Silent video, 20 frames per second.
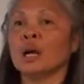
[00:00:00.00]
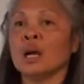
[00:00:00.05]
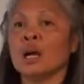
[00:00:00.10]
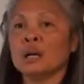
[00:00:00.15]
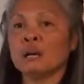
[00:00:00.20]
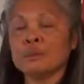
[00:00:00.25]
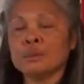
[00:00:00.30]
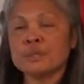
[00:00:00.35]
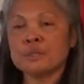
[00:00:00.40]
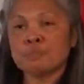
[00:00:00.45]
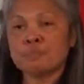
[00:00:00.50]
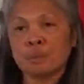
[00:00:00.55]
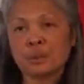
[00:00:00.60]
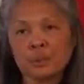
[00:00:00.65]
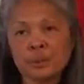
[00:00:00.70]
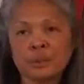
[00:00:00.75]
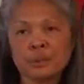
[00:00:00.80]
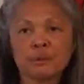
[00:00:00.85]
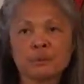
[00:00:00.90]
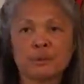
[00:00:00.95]
I was
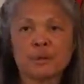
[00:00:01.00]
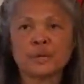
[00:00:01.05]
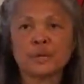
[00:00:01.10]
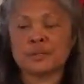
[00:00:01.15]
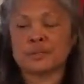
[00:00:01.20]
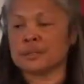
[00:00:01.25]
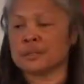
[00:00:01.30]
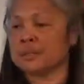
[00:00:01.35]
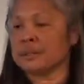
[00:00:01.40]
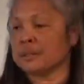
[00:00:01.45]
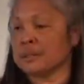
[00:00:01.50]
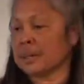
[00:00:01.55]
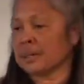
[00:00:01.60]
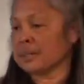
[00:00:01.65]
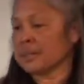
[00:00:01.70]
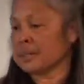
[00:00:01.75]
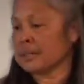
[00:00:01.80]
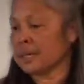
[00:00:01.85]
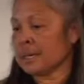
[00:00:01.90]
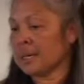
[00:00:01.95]
born and raised in the
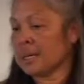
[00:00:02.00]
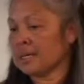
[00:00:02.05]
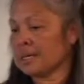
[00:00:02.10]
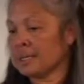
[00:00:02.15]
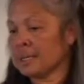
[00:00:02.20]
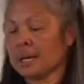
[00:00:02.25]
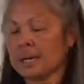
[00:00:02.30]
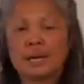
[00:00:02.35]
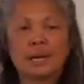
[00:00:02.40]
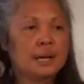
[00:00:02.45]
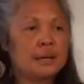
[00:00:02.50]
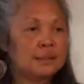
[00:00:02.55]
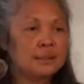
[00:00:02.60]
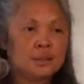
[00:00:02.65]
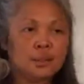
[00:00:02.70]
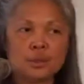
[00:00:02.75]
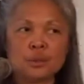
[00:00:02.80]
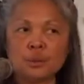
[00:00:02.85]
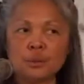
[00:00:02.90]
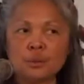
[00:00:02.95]
United States. I had
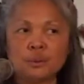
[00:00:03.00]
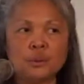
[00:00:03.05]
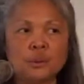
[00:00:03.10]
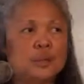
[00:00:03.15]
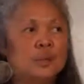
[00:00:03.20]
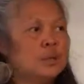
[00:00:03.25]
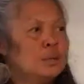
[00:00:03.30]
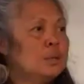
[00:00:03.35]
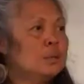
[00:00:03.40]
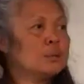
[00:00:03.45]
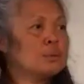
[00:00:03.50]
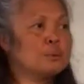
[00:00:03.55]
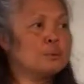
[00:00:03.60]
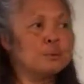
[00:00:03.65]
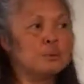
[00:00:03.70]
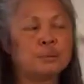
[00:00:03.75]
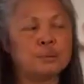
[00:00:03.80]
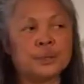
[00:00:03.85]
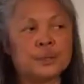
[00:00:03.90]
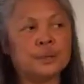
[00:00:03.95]
no
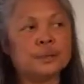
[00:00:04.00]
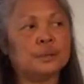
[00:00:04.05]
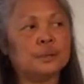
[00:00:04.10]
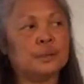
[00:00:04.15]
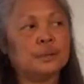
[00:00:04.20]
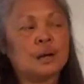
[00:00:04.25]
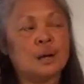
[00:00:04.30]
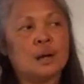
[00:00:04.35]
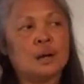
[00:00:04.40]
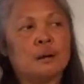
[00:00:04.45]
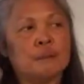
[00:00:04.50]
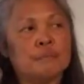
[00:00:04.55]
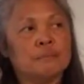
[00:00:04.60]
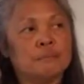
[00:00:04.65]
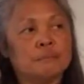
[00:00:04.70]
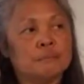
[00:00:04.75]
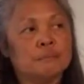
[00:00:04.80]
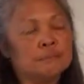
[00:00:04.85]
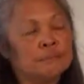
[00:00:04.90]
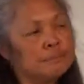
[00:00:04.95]
real
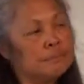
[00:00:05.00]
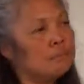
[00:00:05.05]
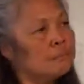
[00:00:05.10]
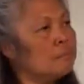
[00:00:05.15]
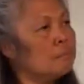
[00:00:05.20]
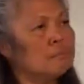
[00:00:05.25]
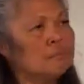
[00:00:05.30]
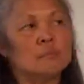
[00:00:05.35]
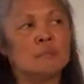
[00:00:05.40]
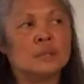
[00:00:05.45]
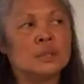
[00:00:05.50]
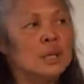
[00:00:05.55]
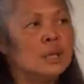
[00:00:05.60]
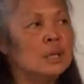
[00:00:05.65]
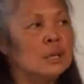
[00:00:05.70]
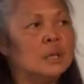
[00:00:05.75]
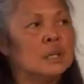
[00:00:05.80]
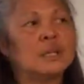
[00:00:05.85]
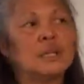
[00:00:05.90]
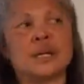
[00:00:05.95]

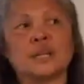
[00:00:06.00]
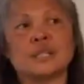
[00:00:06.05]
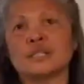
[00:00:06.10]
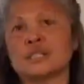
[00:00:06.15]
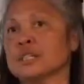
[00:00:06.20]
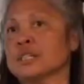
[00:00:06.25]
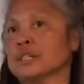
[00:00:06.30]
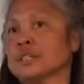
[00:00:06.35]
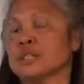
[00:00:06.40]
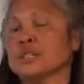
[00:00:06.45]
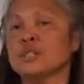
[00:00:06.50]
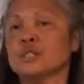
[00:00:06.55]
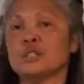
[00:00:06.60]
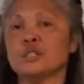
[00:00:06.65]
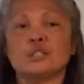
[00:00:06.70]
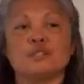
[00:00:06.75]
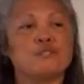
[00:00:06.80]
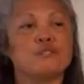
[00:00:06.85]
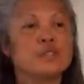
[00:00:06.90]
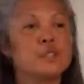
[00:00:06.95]
connection to
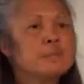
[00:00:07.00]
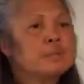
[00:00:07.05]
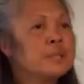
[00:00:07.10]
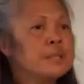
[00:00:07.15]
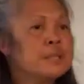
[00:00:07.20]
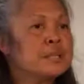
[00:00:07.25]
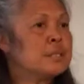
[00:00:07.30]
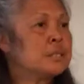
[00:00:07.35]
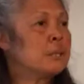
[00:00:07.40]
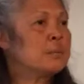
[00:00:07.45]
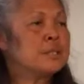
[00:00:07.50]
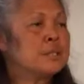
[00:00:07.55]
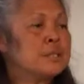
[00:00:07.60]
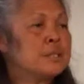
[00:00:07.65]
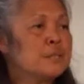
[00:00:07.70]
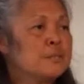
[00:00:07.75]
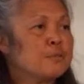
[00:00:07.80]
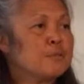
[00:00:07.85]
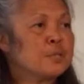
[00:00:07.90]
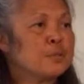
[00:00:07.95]
the Philippines. I was
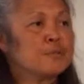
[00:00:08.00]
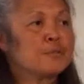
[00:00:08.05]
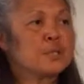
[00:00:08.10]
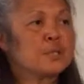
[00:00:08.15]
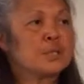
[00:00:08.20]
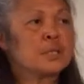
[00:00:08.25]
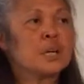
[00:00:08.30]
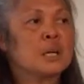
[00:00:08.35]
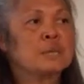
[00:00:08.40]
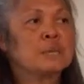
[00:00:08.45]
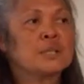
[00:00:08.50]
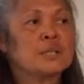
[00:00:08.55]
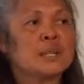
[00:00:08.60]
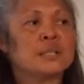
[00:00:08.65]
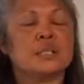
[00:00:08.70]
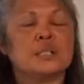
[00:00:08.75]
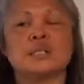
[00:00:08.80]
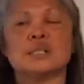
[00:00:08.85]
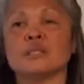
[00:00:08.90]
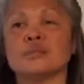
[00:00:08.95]
there for the first time in
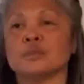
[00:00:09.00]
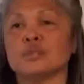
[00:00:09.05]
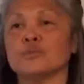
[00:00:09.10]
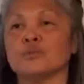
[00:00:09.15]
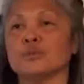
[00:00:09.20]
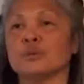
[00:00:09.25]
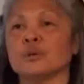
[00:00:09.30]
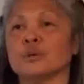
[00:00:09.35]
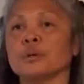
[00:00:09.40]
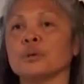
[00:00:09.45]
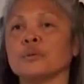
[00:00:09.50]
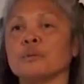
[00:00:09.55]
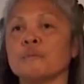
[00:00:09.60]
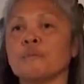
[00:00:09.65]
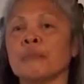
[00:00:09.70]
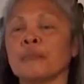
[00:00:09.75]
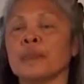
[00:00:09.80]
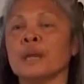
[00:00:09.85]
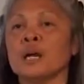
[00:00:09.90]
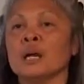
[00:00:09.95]
1974.
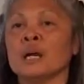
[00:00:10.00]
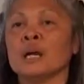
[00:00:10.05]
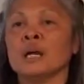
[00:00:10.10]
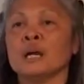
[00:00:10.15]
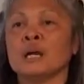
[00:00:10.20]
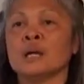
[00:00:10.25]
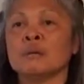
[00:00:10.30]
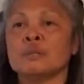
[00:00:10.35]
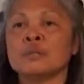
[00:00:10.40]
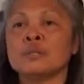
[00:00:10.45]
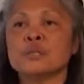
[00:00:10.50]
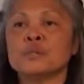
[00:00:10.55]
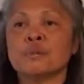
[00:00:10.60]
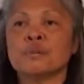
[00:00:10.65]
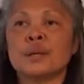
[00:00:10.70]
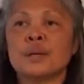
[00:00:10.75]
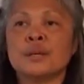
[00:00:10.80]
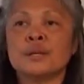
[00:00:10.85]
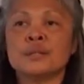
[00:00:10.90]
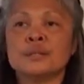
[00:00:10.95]
I was
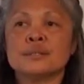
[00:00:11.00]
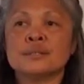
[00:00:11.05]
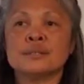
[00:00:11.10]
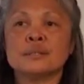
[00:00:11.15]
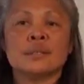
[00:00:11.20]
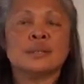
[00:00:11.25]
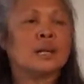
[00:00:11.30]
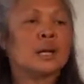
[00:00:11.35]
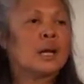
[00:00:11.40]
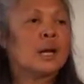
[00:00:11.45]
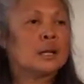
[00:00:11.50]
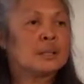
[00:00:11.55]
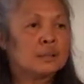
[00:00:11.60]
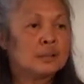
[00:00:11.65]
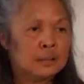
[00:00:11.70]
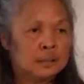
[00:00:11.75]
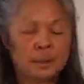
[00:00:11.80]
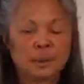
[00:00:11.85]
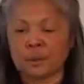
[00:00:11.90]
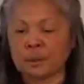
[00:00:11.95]
raised in a
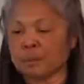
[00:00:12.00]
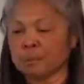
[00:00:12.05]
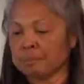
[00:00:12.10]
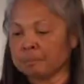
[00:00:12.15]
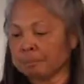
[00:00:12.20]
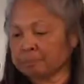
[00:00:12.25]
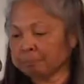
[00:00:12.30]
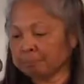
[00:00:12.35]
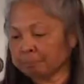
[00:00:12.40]
Catholic home.